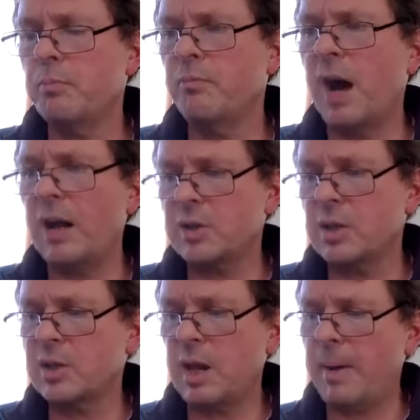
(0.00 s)
violence
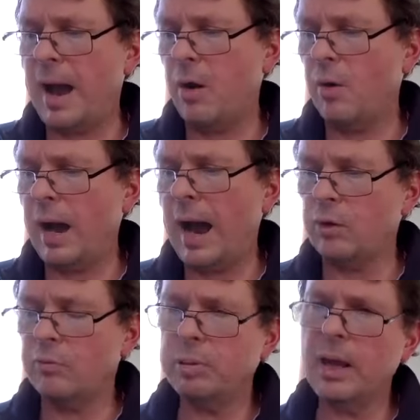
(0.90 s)
that's somehow
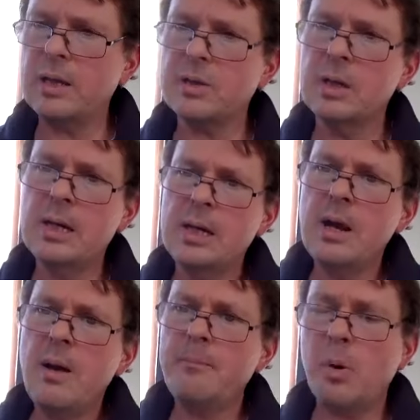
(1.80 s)
out of place.
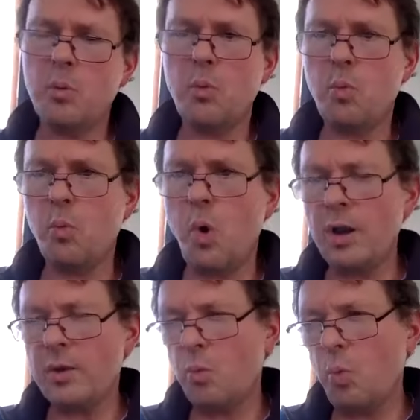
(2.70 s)
Mm-hmm.
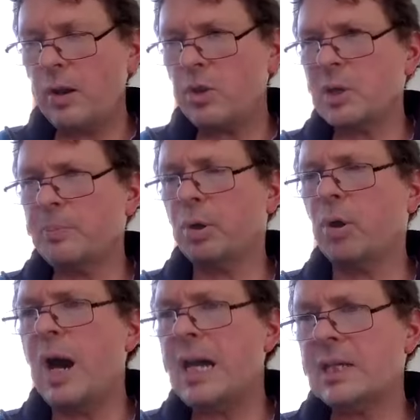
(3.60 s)
But one of the
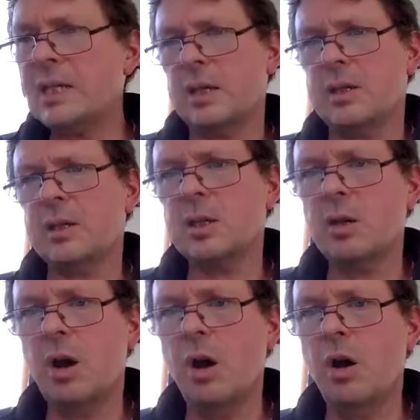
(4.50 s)
surprises
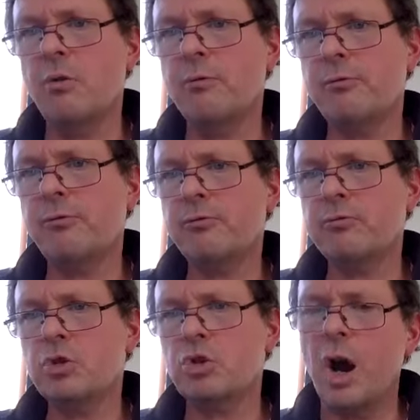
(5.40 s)
of
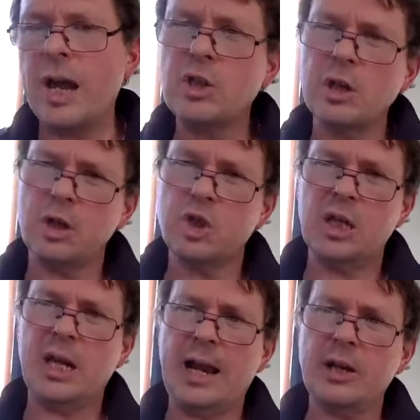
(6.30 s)
trying to look at
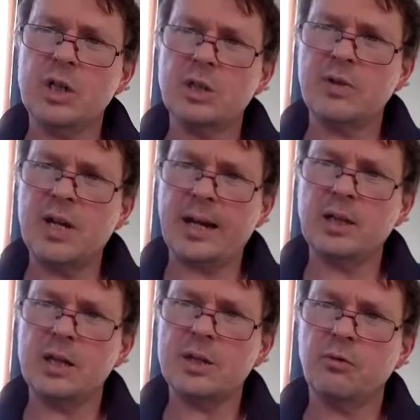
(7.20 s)
genealogies of
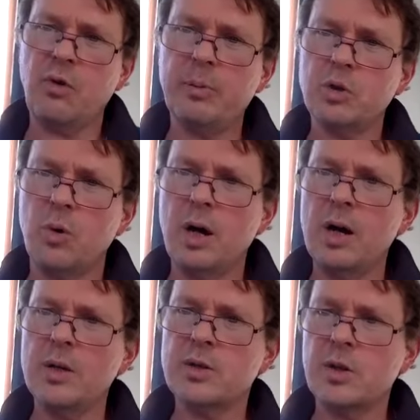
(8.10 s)
tactics, of
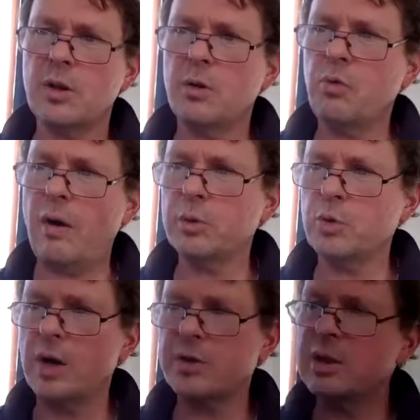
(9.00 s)
repertoires
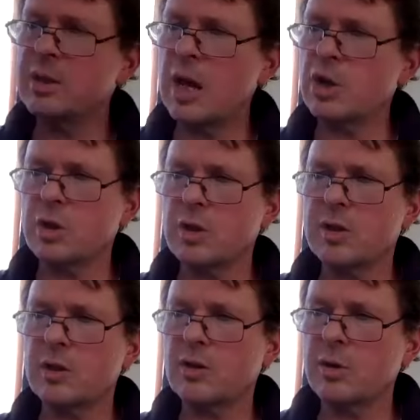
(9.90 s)
of contentionness,
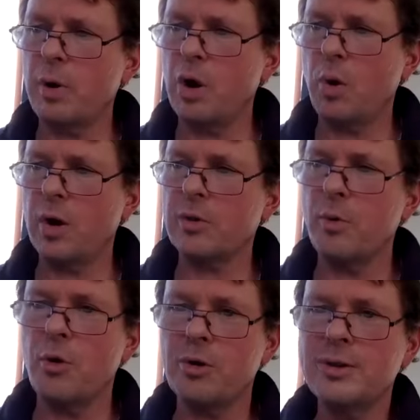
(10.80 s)
to borrow one of the
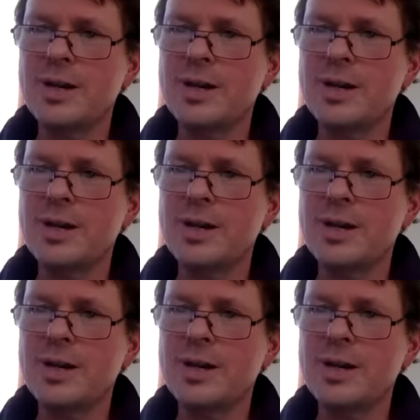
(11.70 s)
more